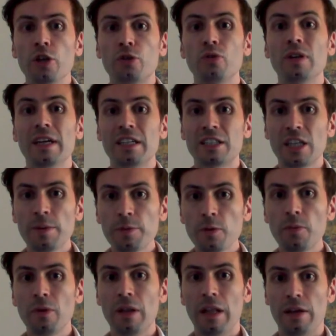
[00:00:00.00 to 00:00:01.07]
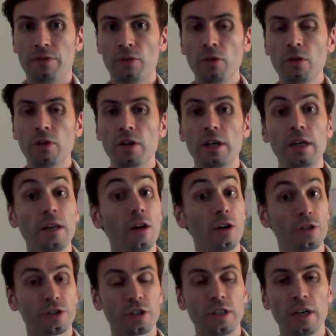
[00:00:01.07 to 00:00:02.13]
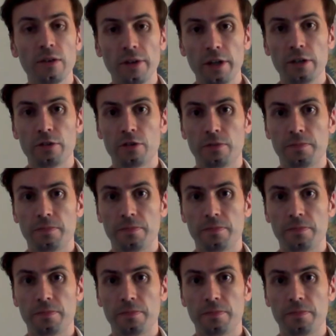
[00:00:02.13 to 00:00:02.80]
to an acceptable level in all scenarios.